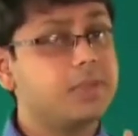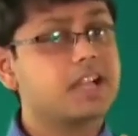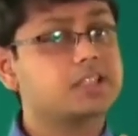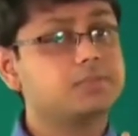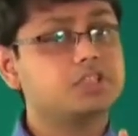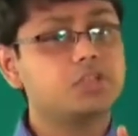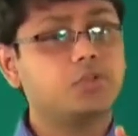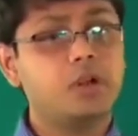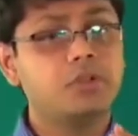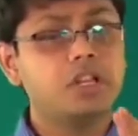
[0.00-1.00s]
black substance
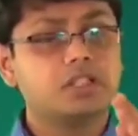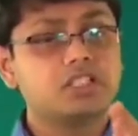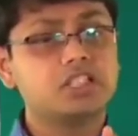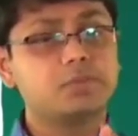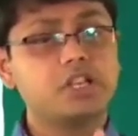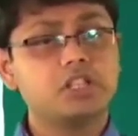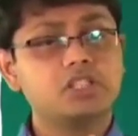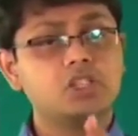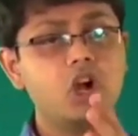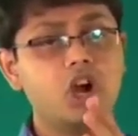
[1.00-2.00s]
formed? This is
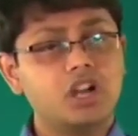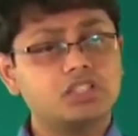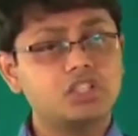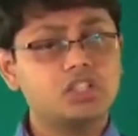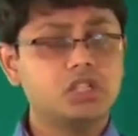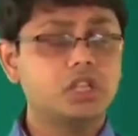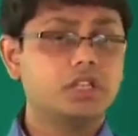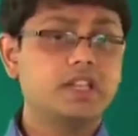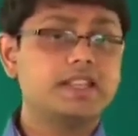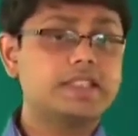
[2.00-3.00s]
because oxygen
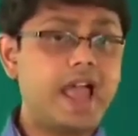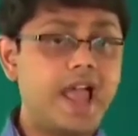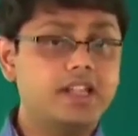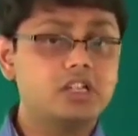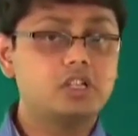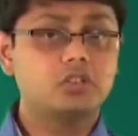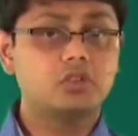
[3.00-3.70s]
gets added to